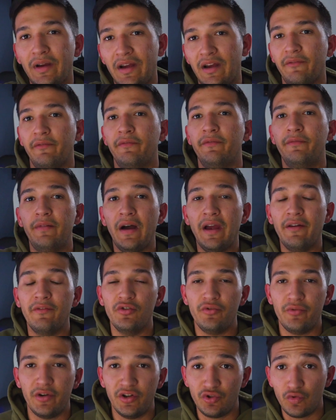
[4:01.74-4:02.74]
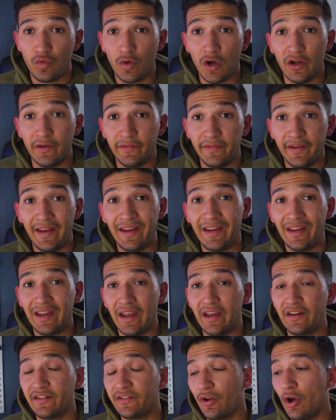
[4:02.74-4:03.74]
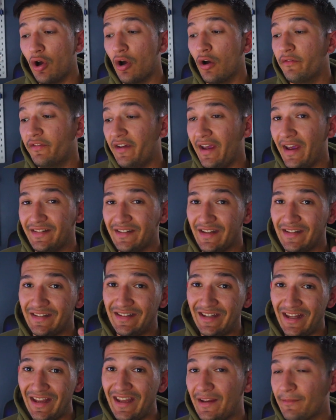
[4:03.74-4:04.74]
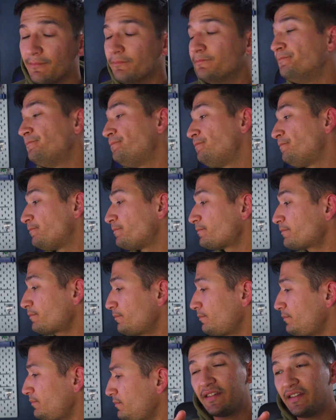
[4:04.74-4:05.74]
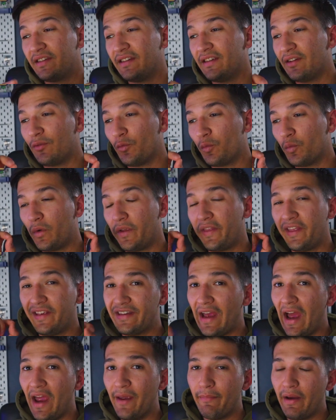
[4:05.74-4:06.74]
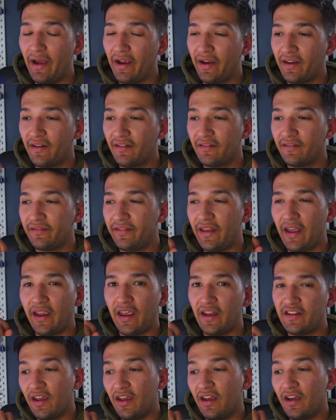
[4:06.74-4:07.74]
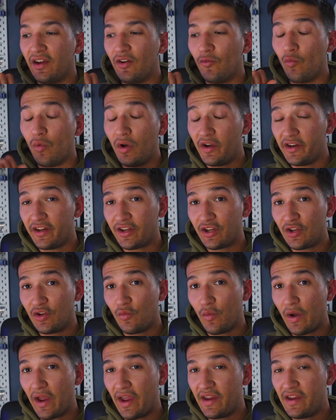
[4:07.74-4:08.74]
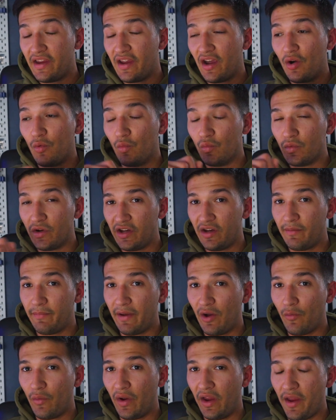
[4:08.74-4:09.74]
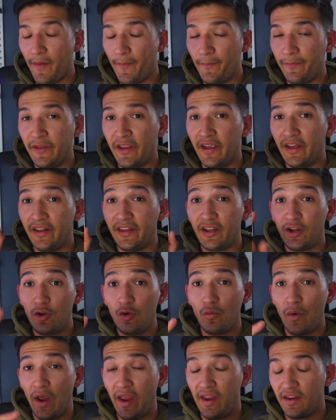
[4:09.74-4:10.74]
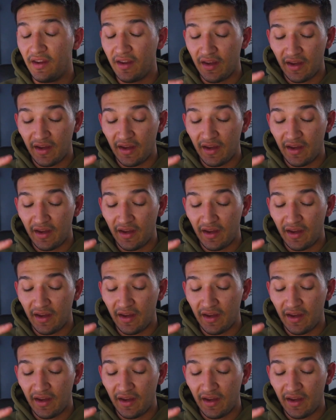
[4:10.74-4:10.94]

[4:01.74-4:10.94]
512 gigs of SSD. There are 2 things with this iMac that gets me. One in a good way and one in a bad way. The good way,